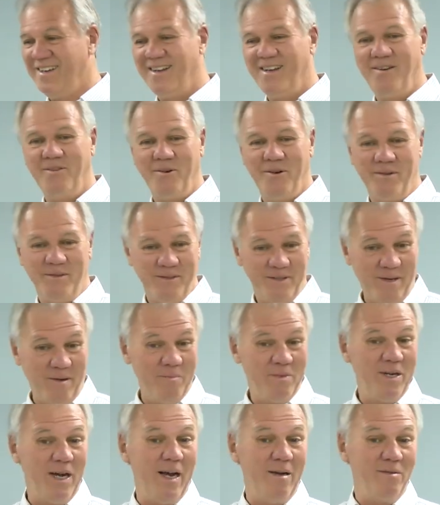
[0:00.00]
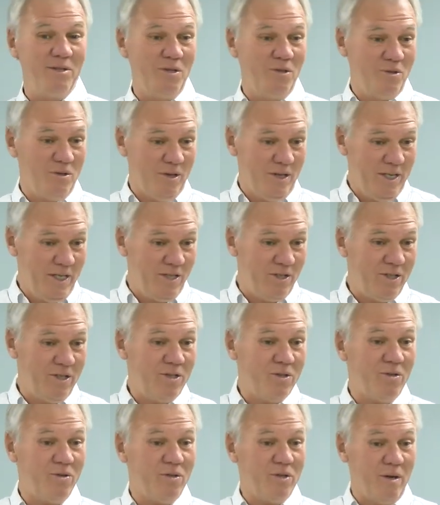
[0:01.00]
And they would sometimes use
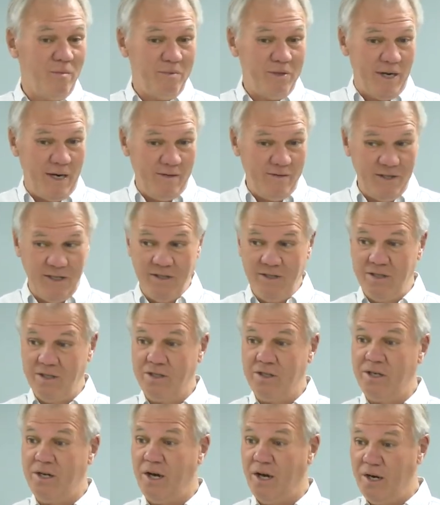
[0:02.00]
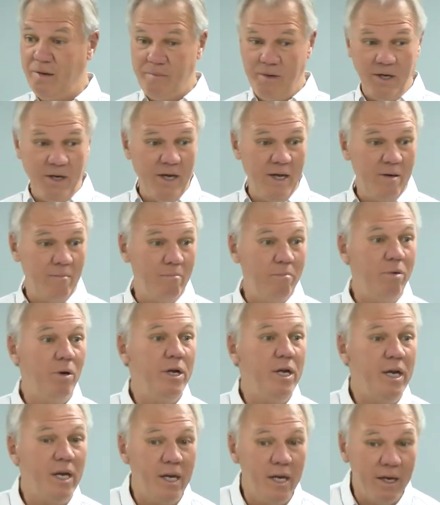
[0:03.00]
leeches or sometimes they just cut them and let them
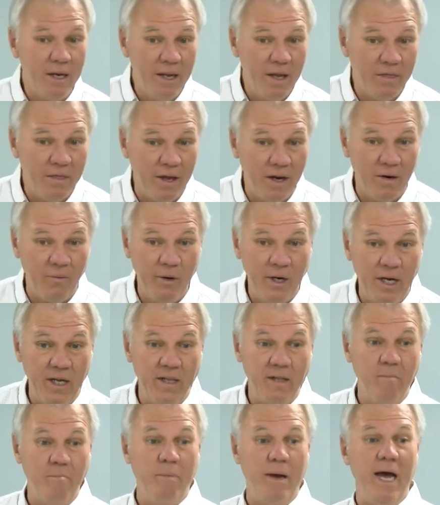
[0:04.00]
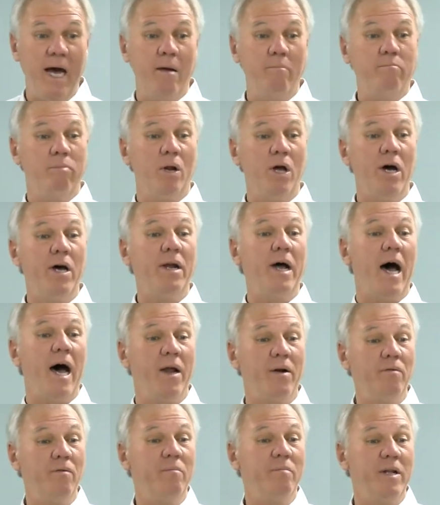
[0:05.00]
bleed. They think we get the bad blood
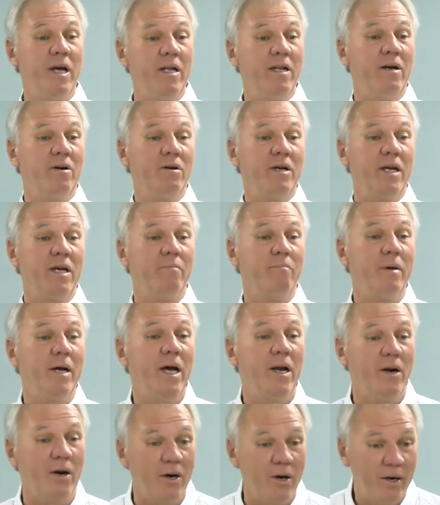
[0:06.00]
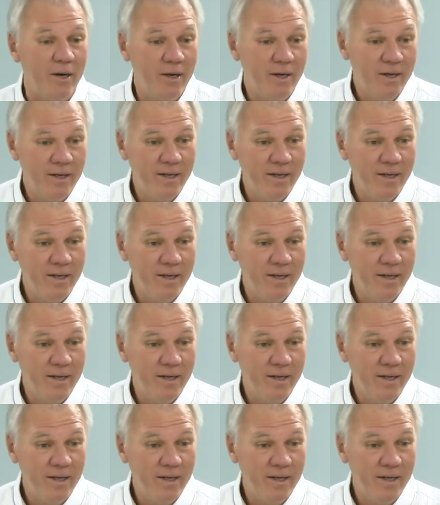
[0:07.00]
out of them, then they'll get better.